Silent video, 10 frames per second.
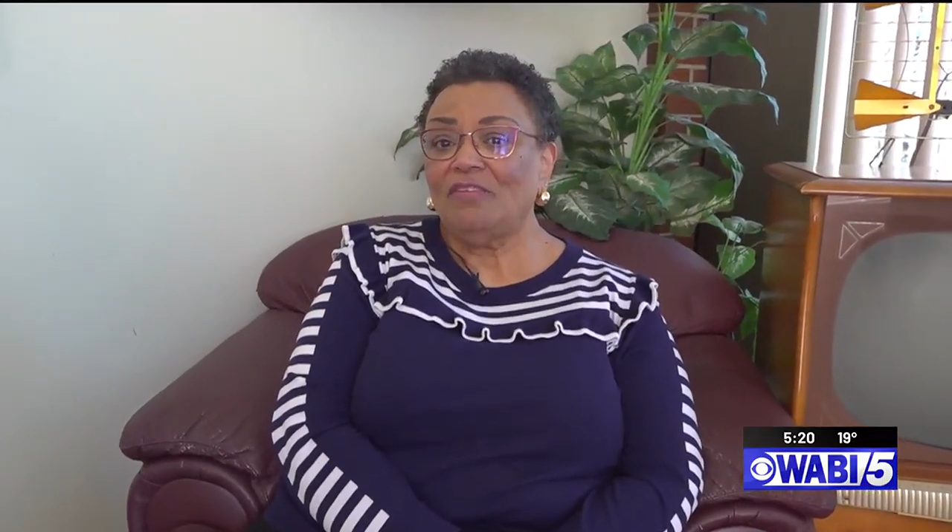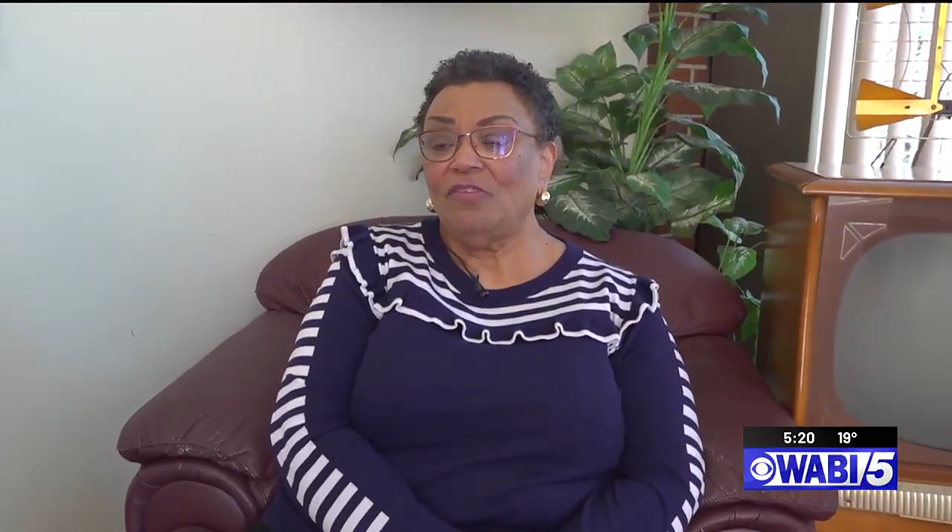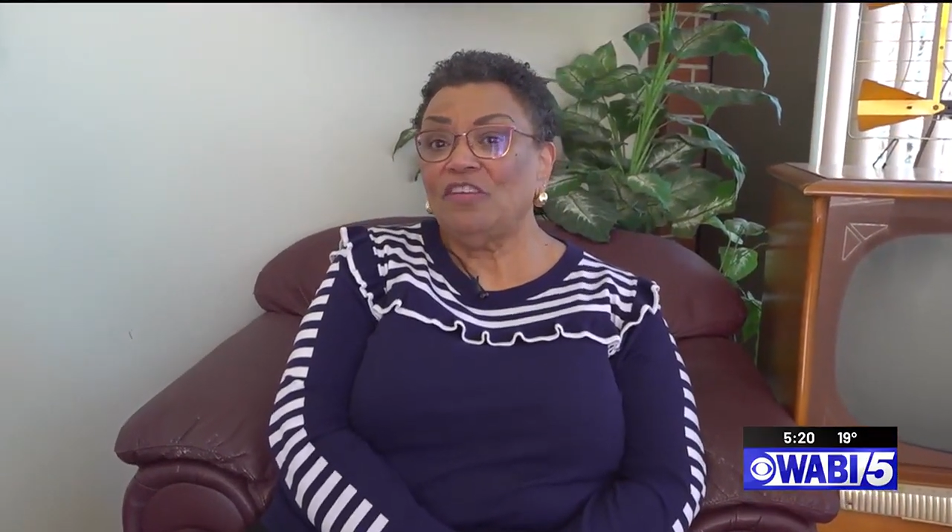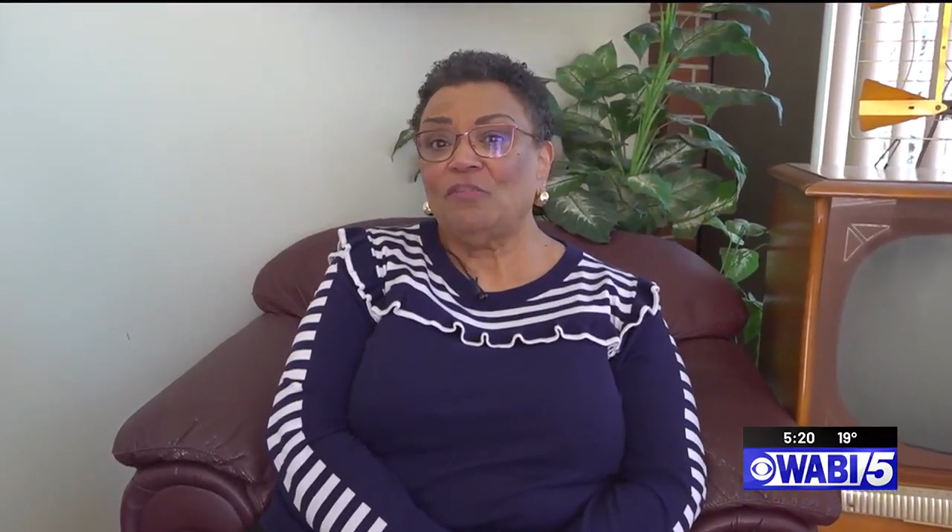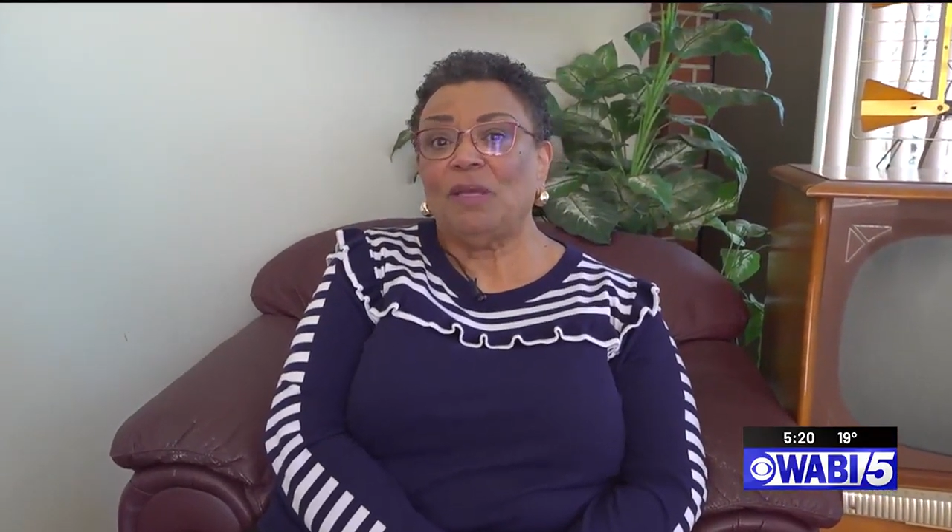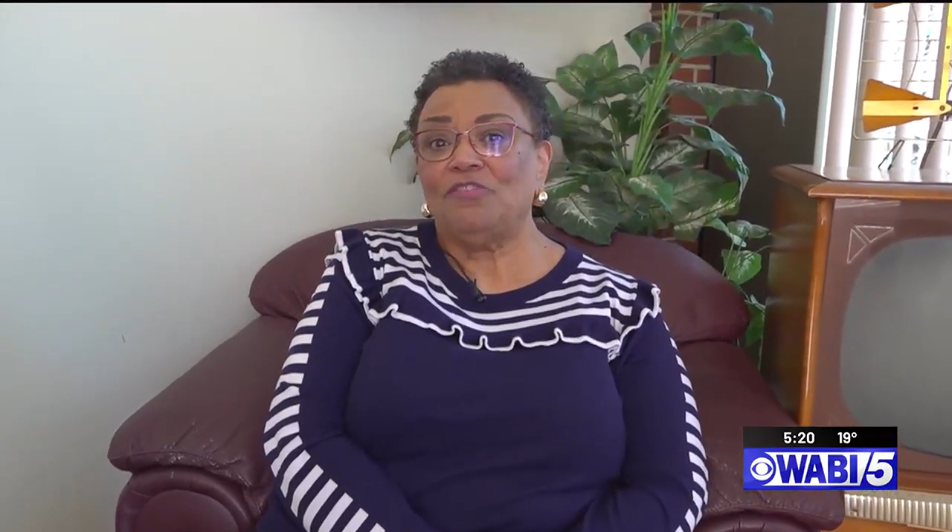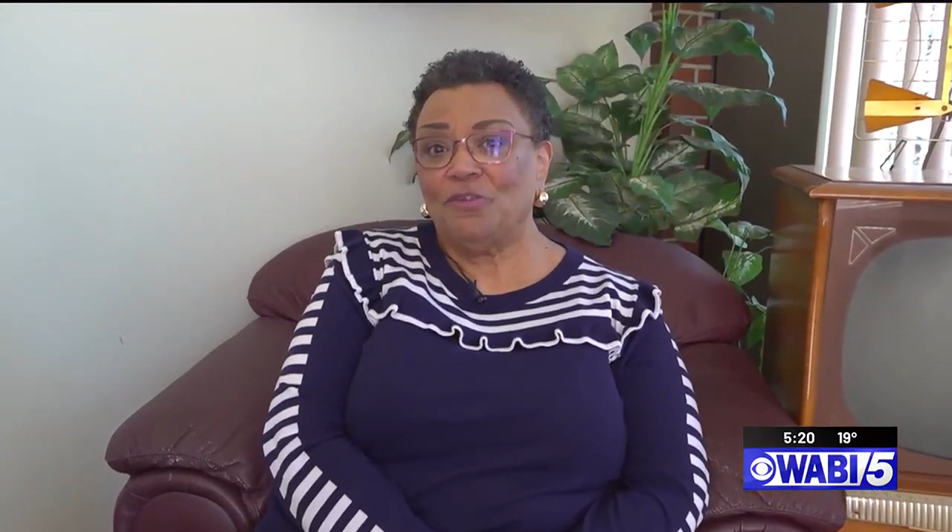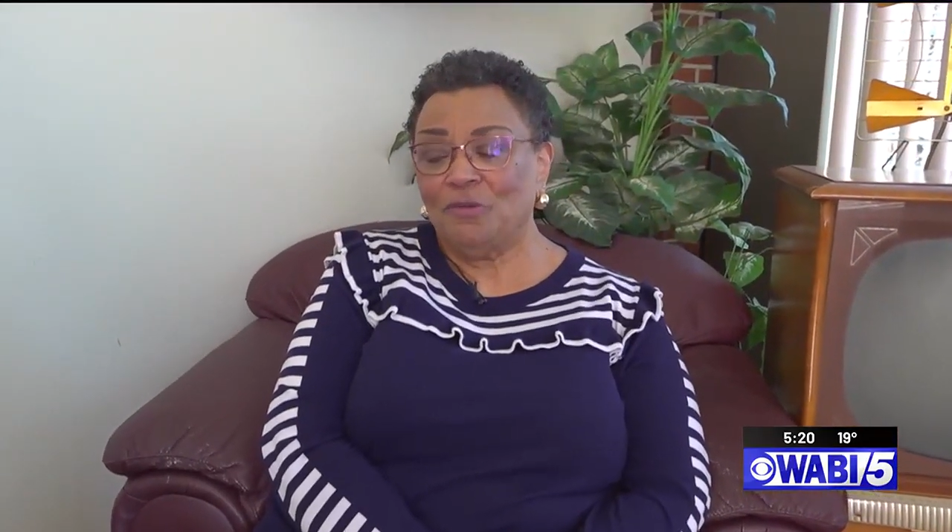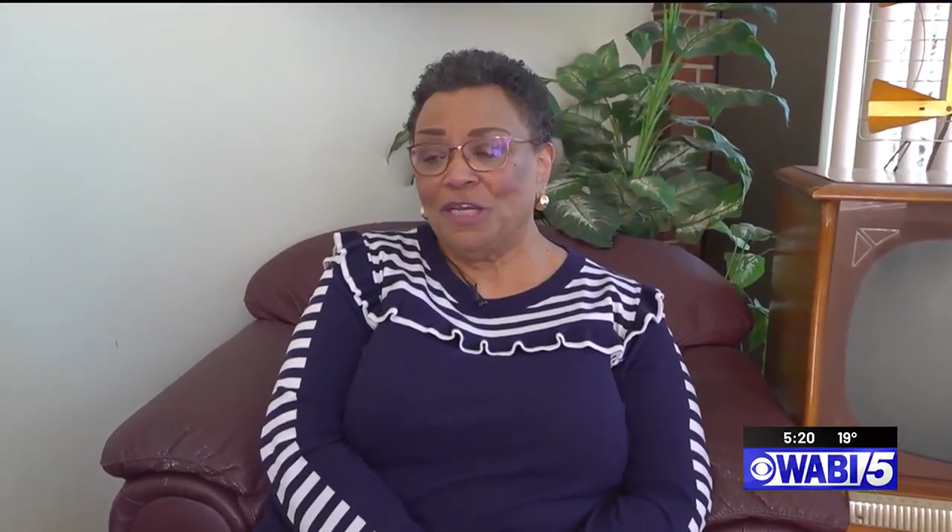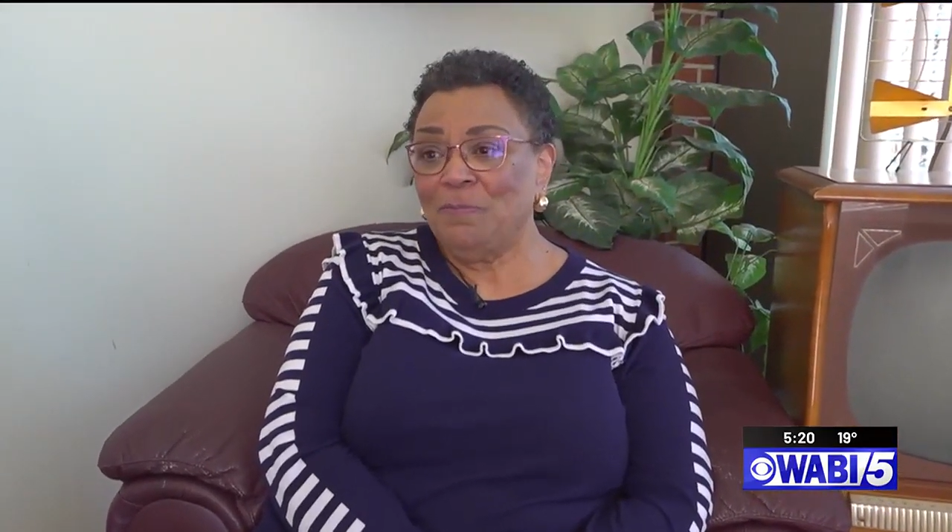finished my
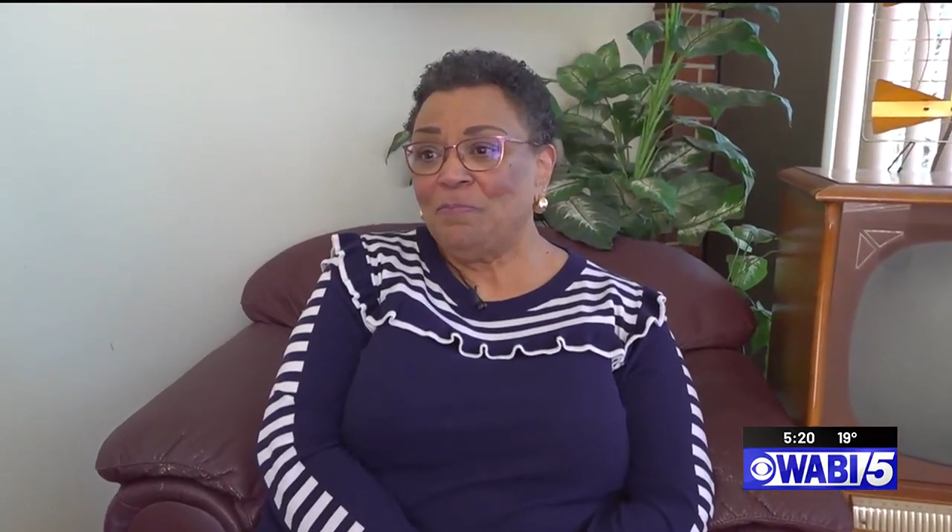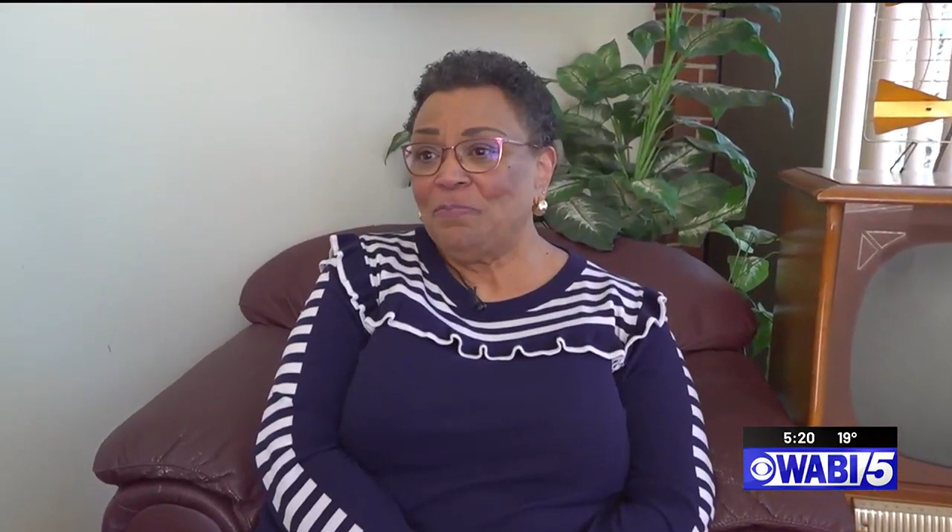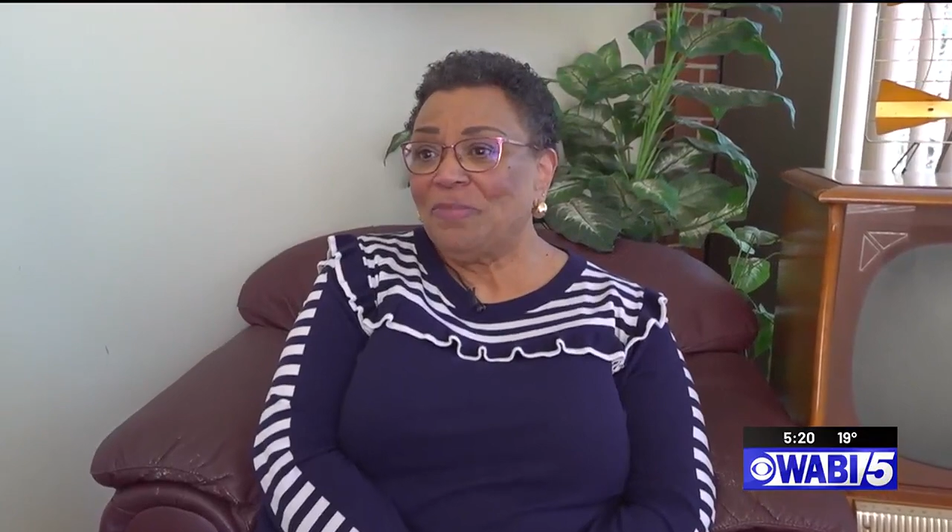degree.